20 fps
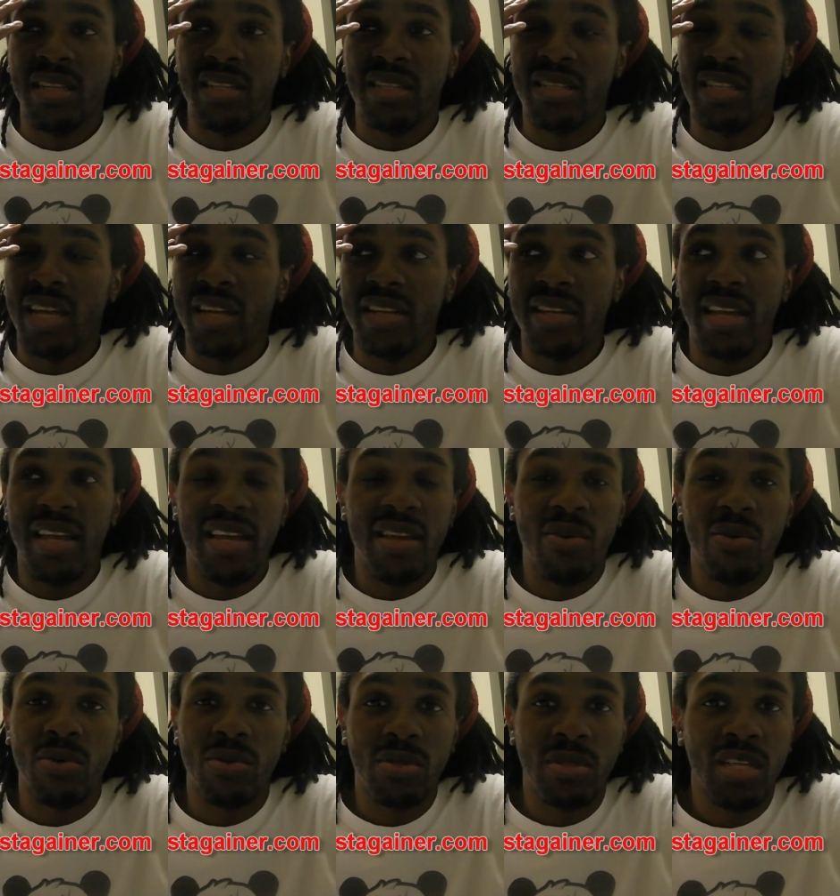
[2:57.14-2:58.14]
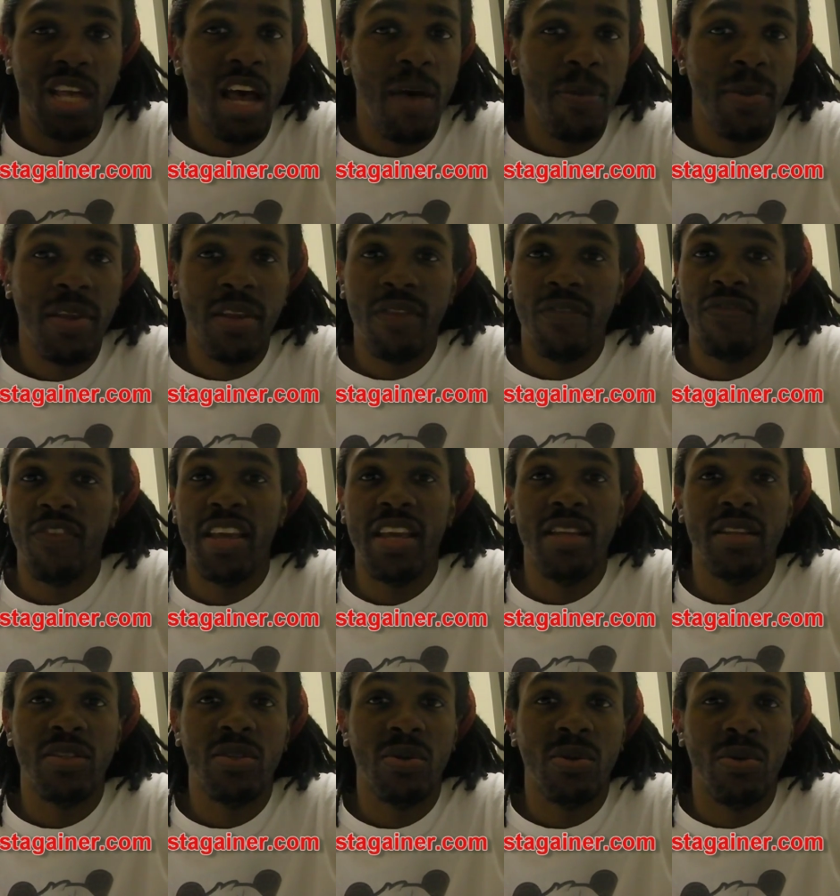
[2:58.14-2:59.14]
sundae on top of his
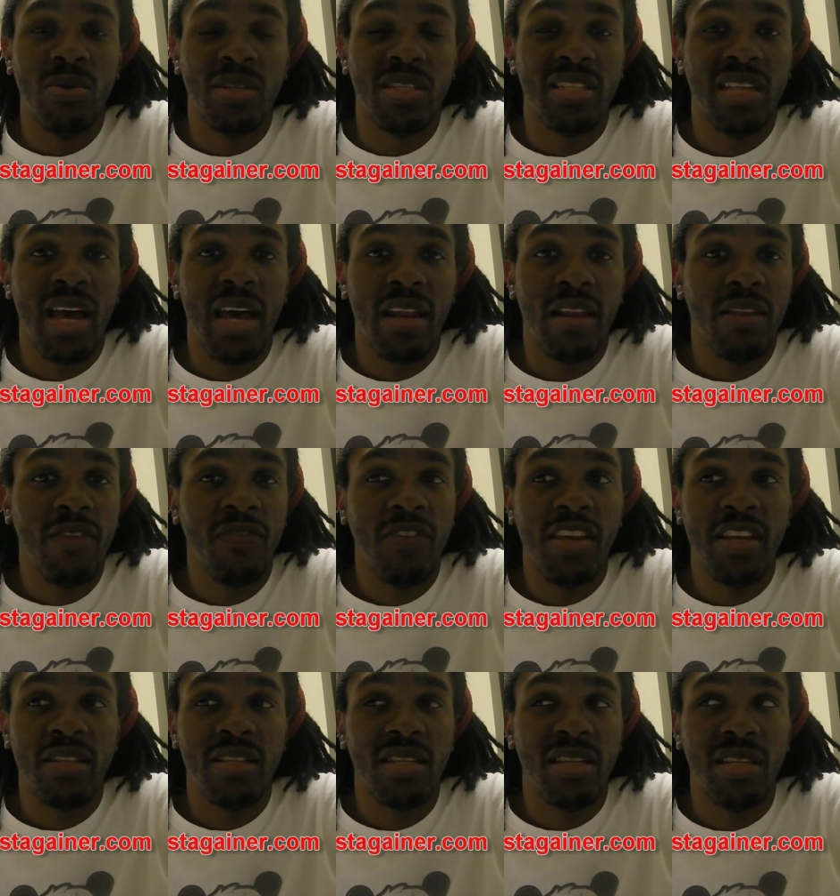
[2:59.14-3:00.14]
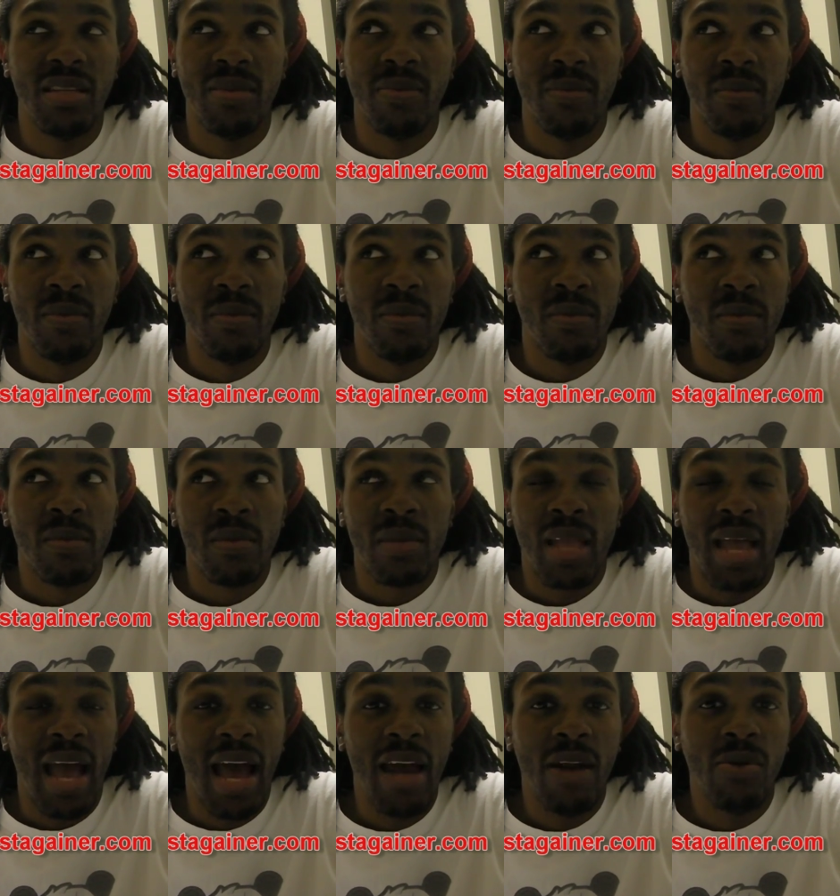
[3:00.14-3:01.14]
face or on the side of his face, then
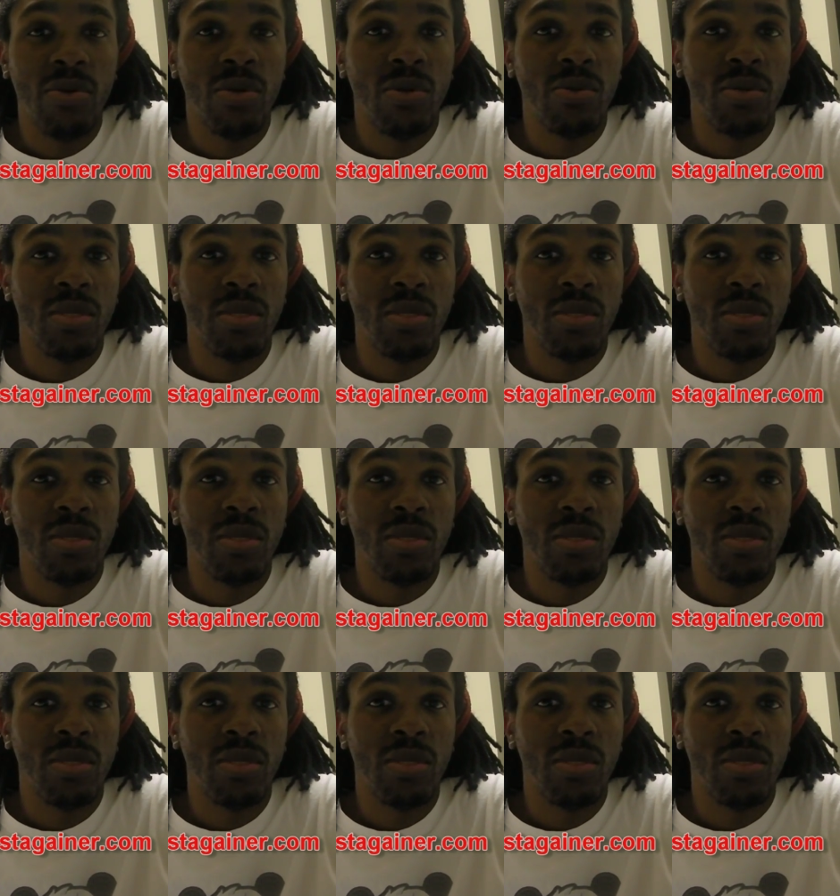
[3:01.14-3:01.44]
I don't